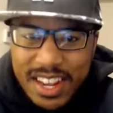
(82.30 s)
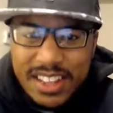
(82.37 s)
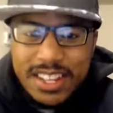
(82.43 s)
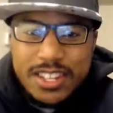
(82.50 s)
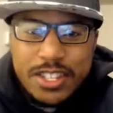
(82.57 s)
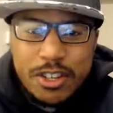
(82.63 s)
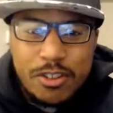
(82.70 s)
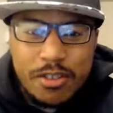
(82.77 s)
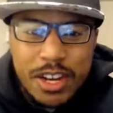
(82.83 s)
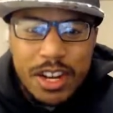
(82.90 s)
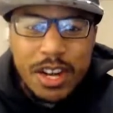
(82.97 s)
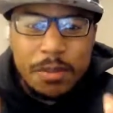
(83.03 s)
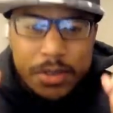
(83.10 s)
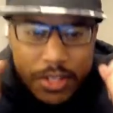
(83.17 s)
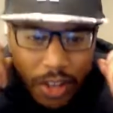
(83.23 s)
To uh
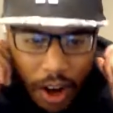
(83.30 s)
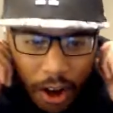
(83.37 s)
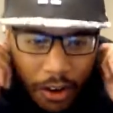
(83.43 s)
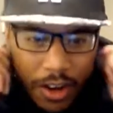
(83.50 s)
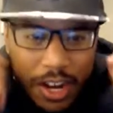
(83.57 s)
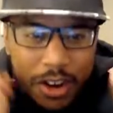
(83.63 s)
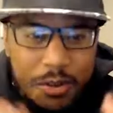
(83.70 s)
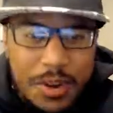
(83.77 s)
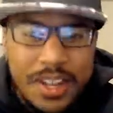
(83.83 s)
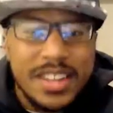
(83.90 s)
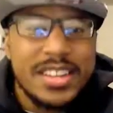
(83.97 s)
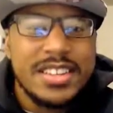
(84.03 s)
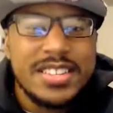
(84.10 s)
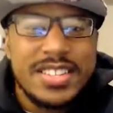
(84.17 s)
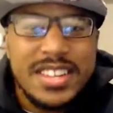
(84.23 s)
Target
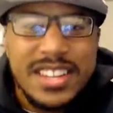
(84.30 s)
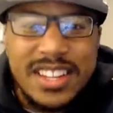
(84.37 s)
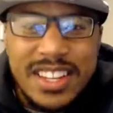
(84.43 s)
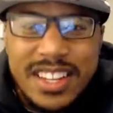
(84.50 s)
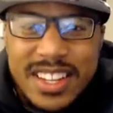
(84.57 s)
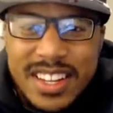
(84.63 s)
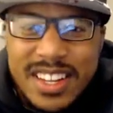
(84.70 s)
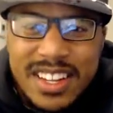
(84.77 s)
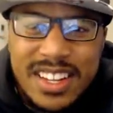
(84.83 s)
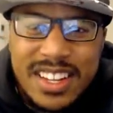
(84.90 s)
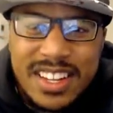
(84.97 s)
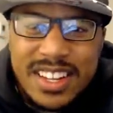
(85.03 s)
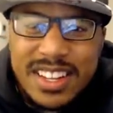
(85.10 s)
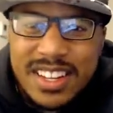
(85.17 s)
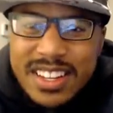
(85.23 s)
rings.
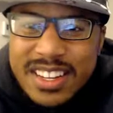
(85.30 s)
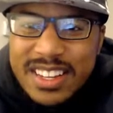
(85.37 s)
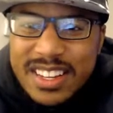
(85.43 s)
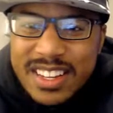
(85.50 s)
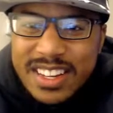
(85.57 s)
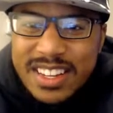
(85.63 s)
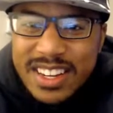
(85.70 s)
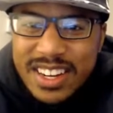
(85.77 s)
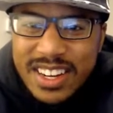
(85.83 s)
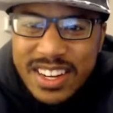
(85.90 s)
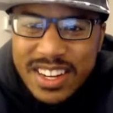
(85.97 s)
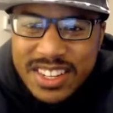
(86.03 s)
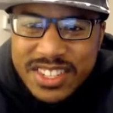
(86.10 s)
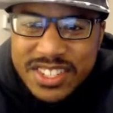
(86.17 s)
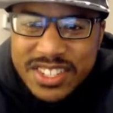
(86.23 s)

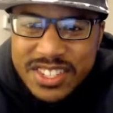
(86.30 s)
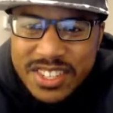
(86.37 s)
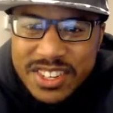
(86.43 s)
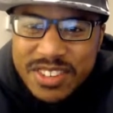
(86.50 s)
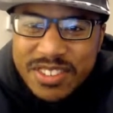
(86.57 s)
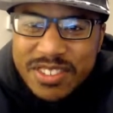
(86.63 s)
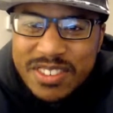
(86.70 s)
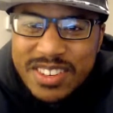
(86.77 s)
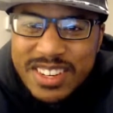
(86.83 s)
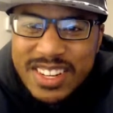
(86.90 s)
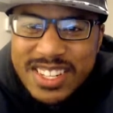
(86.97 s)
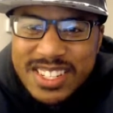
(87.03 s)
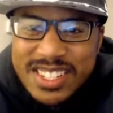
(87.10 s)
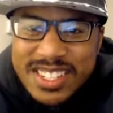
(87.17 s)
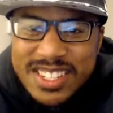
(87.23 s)
Oh shoot.
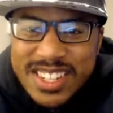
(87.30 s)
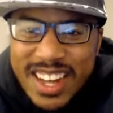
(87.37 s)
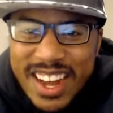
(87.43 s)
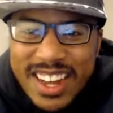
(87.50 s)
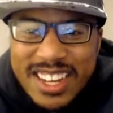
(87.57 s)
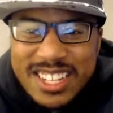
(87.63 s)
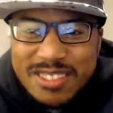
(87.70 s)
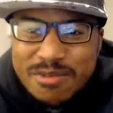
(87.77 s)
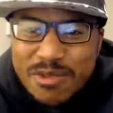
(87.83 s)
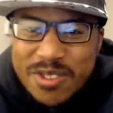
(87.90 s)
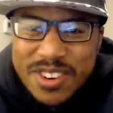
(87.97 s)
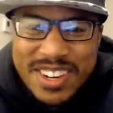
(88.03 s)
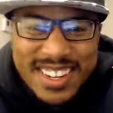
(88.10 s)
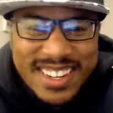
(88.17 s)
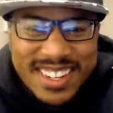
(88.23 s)
This is nice,
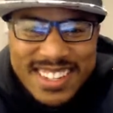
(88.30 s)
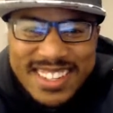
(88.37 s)
boy.